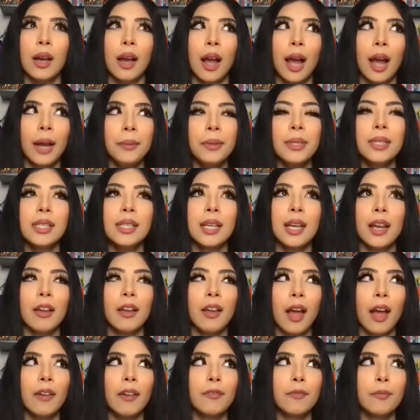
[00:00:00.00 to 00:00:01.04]
would
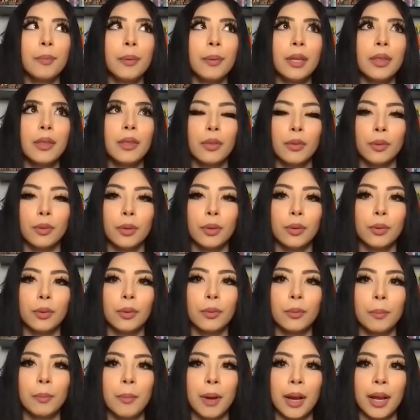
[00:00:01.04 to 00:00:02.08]
say I've been
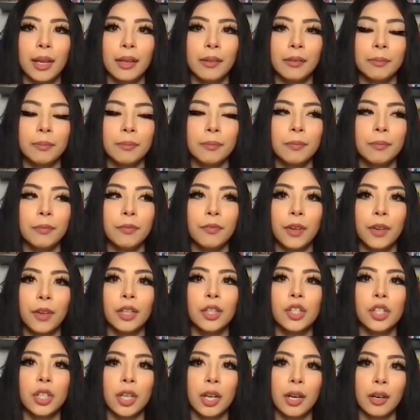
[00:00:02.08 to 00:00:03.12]
through my
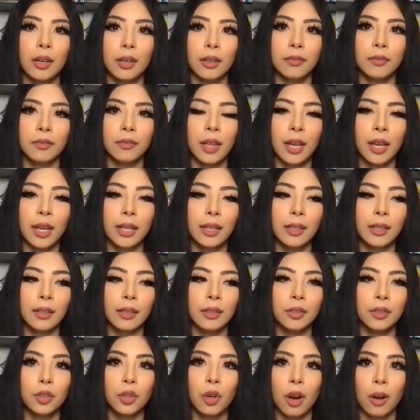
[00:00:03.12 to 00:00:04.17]
fair share of like
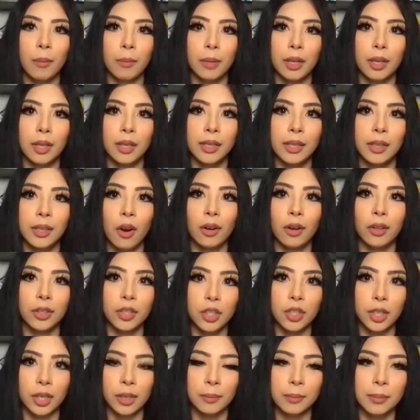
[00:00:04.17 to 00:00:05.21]
trauma and
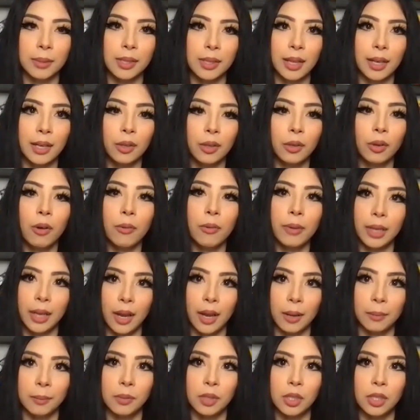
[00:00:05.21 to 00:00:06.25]
hardships, like growing
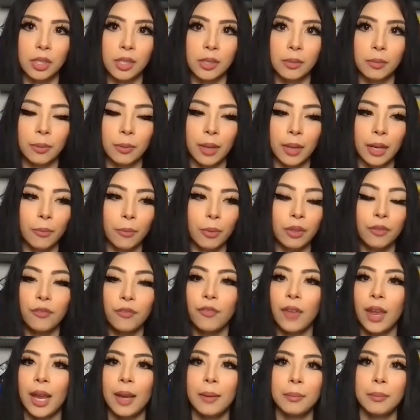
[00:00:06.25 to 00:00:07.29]
up, just like with
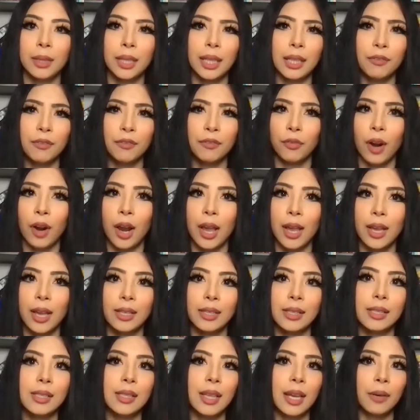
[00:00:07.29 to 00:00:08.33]
family,
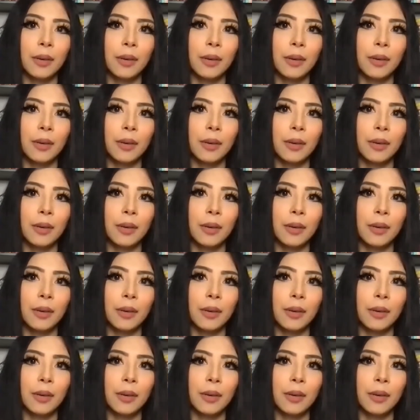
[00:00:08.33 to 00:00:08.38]
friends, like